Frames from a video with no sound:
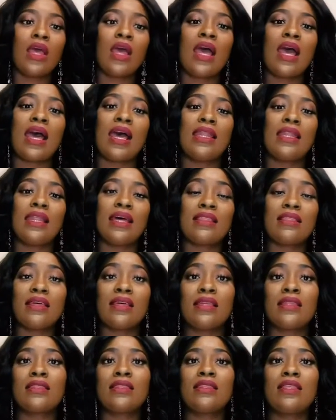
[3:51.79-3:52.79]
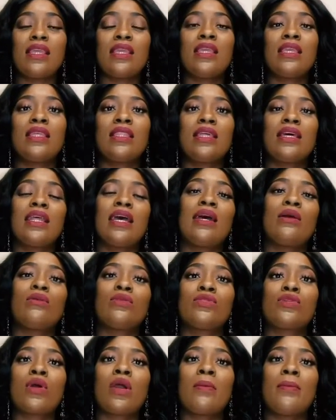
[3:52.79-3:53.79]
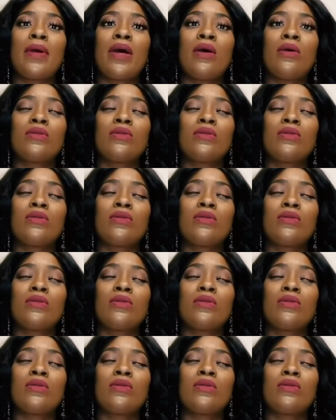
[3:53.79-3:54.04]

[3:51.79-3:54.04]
Another thing that I will talk about